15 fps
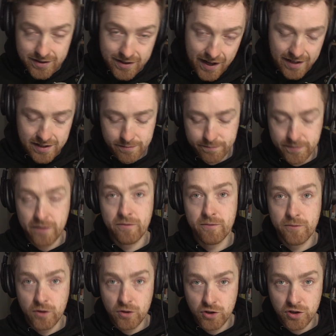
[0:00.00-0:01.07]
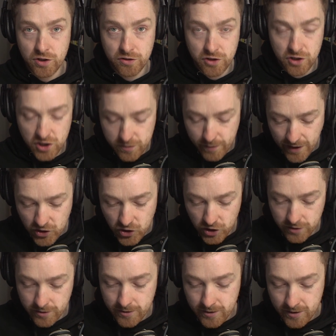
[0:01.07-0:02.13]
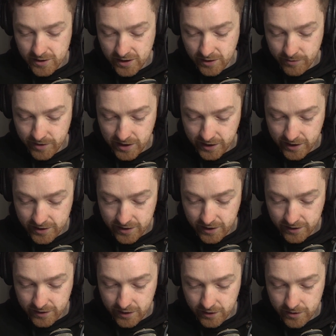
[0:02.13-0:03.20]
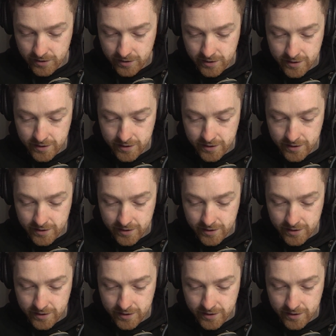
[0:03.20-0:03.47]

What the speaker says: test different functions on the suspension. Let's click into that there.